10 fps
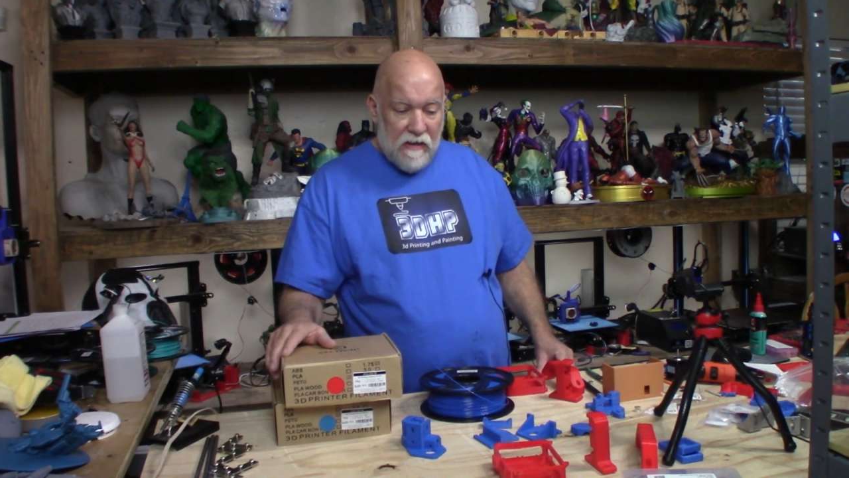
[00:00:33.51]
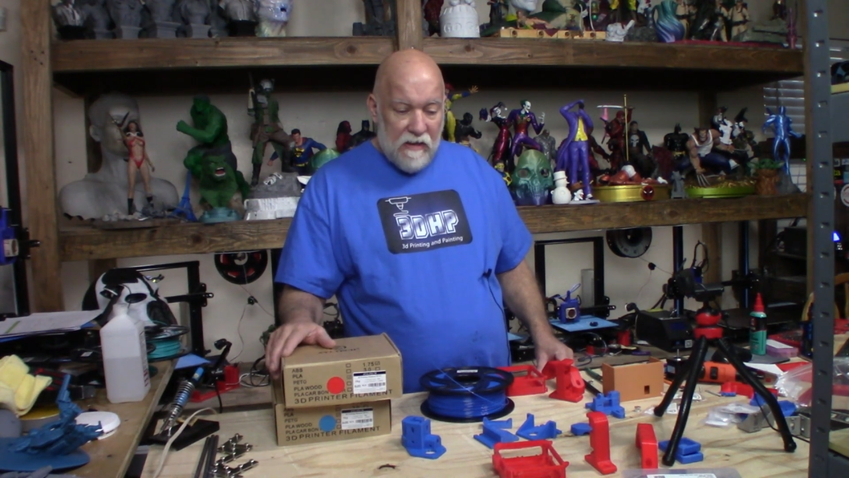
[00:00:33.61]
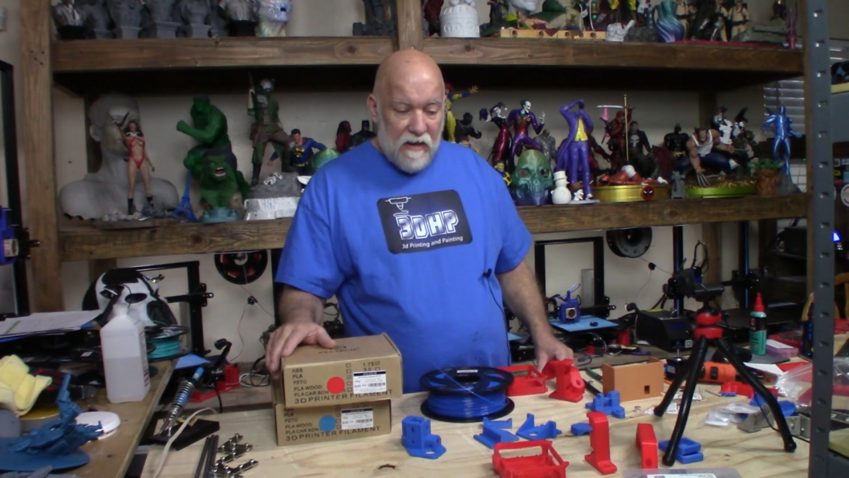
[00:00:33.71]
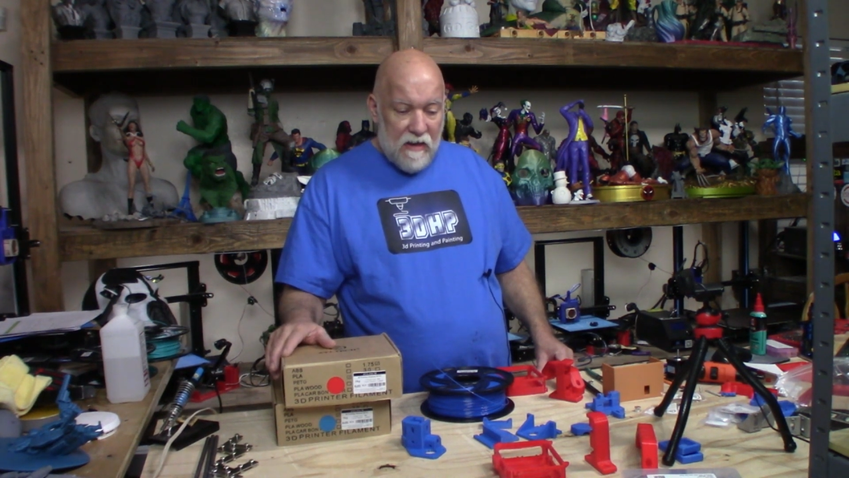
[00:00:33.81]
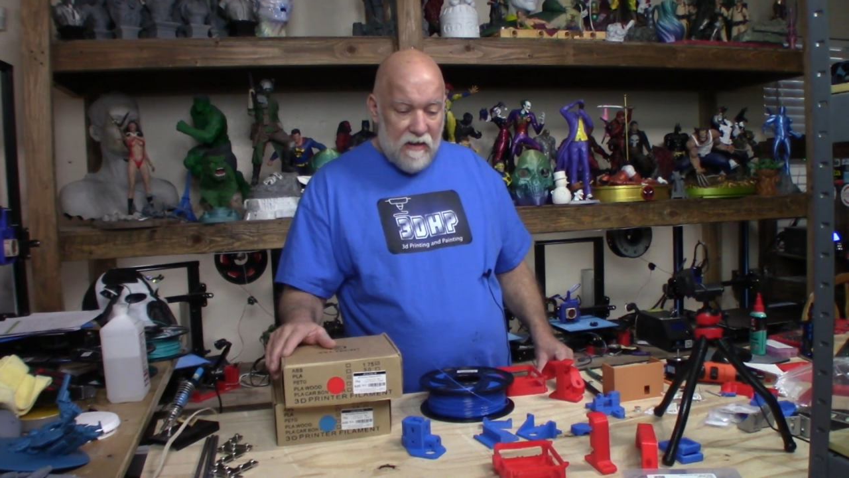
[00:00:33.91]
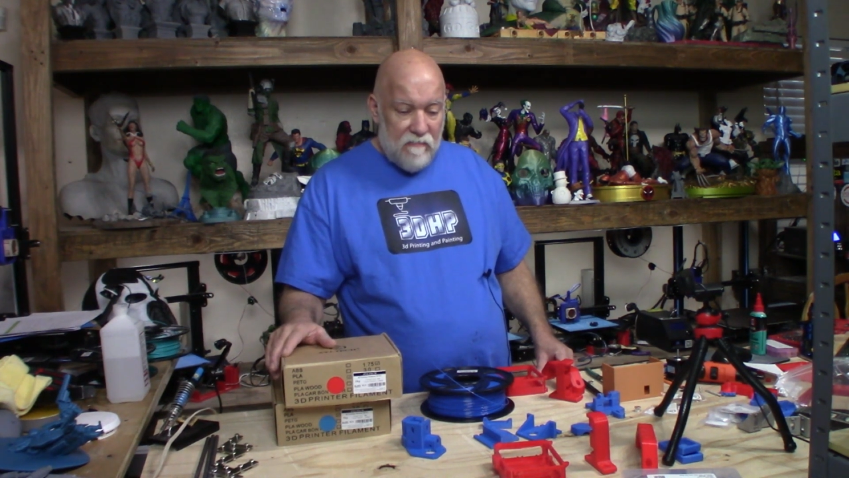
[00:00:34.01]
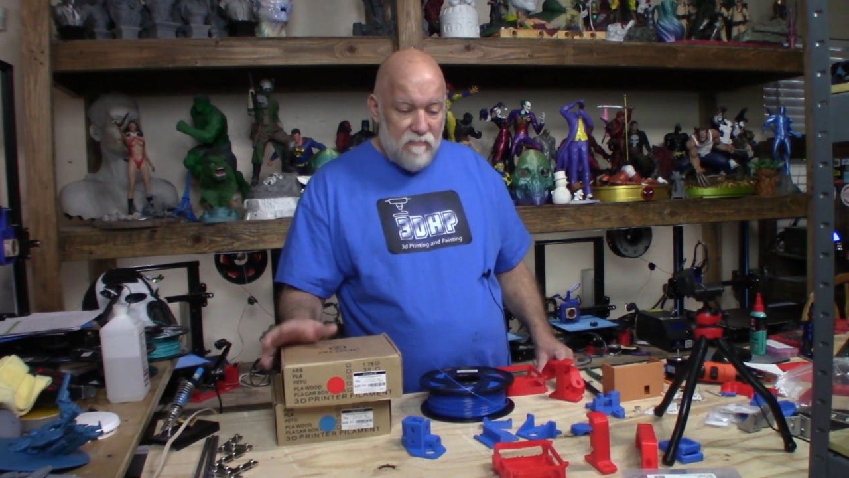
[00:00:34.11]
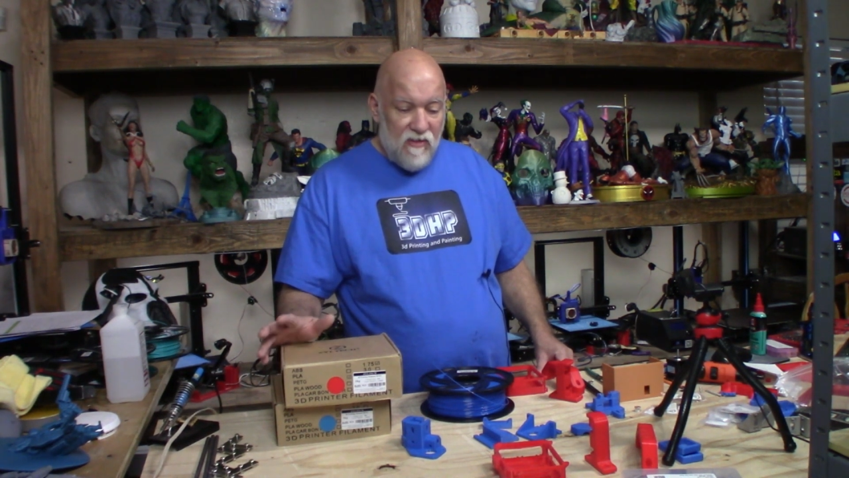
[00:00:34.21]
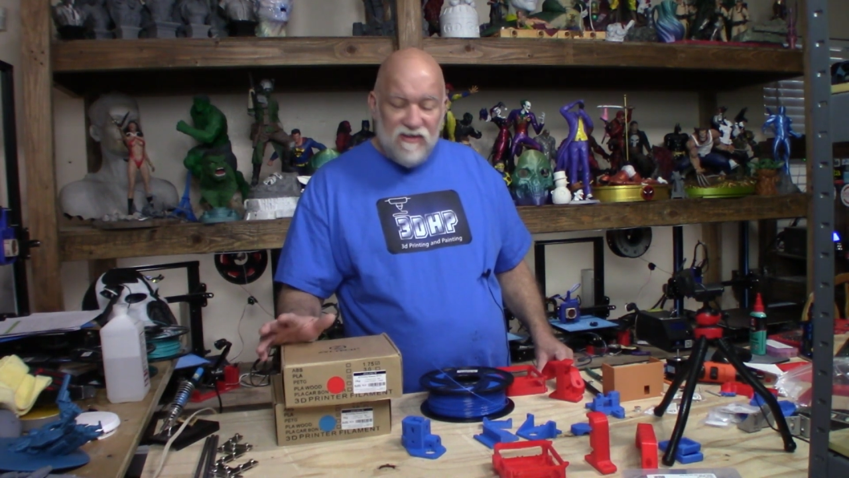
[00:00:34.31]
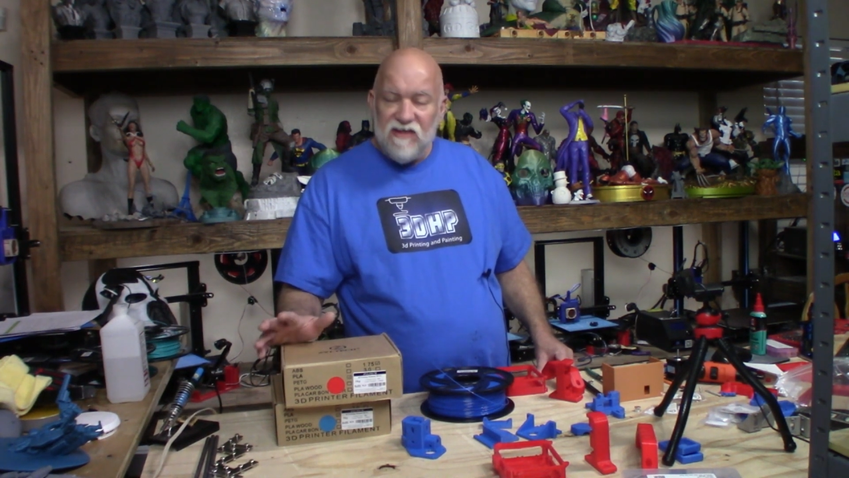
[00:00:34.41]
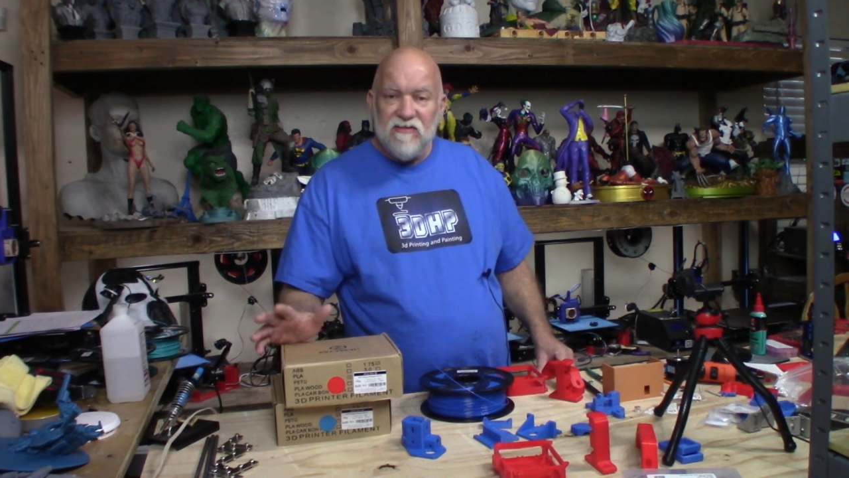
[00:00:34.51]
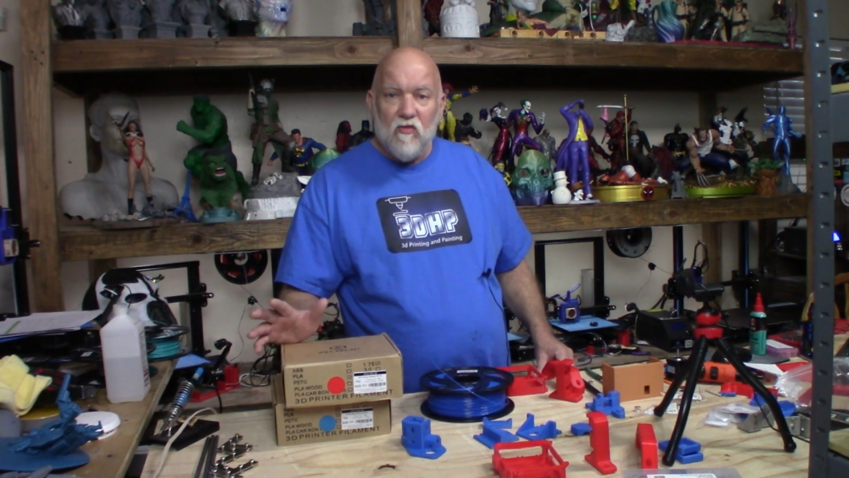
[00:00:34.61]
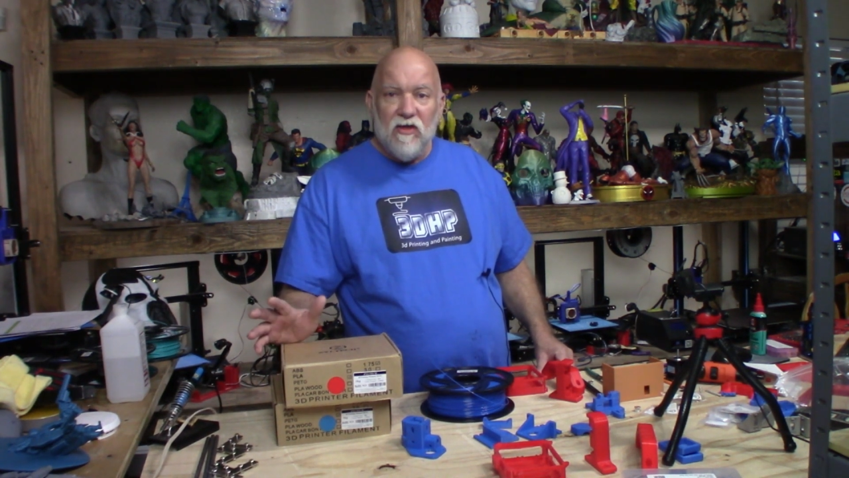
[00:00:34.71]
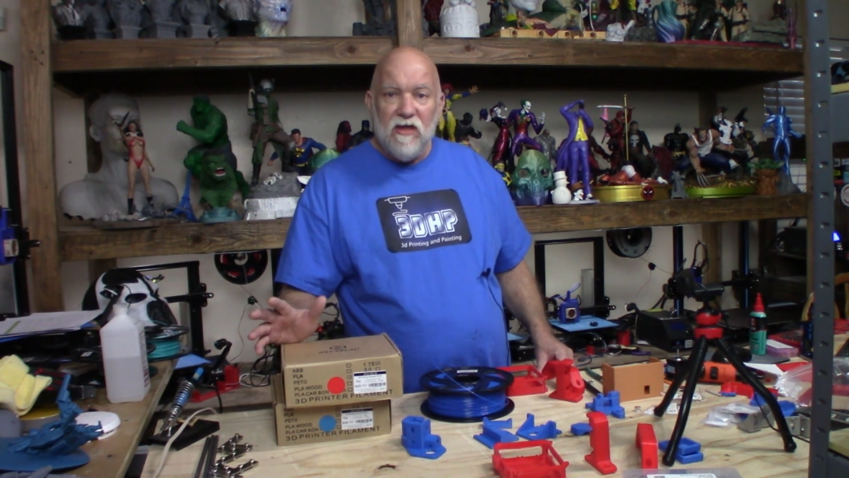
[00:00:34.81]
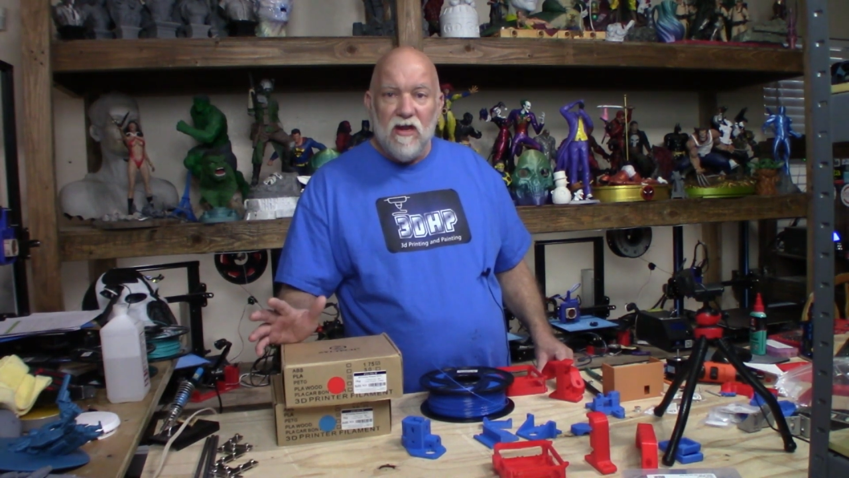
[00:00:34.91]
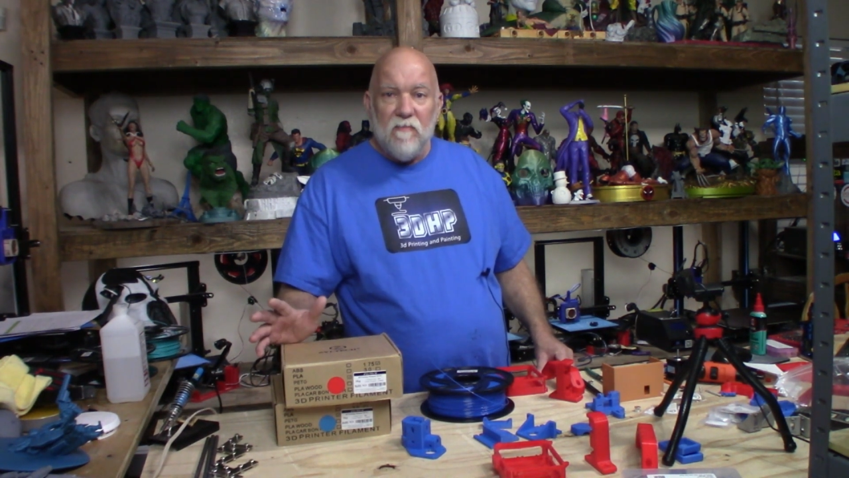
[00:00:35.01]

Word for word: And I this isn't really going